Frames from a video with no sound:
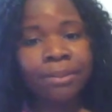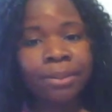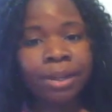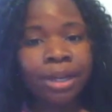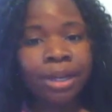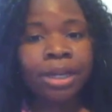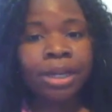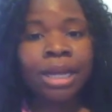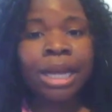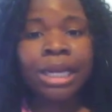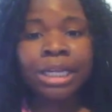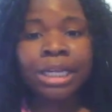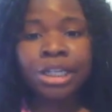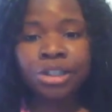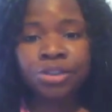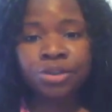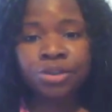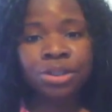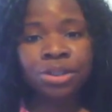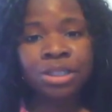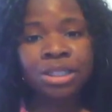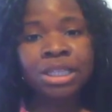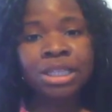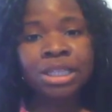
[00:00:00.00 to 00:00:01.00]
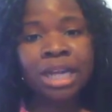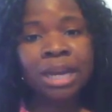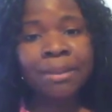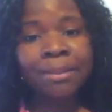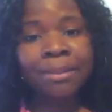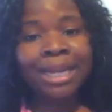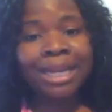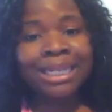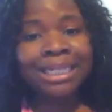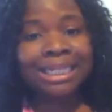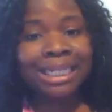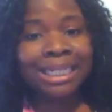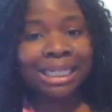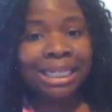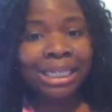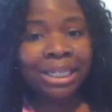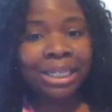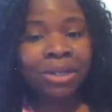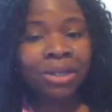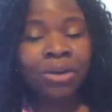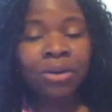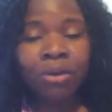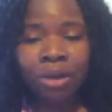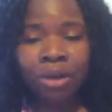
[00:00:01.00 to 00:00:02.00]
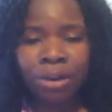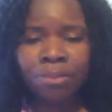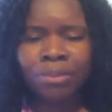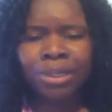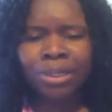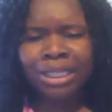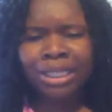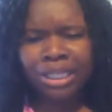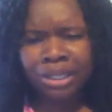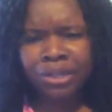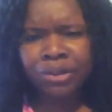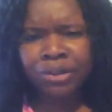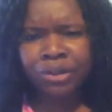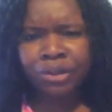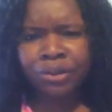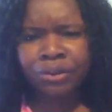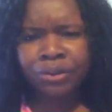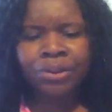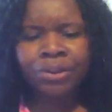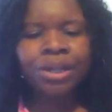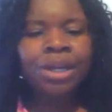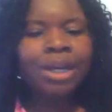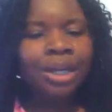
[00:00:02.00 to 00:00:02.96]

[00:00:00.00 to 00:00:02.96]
but I need you to suck my D or I'm going to kill you."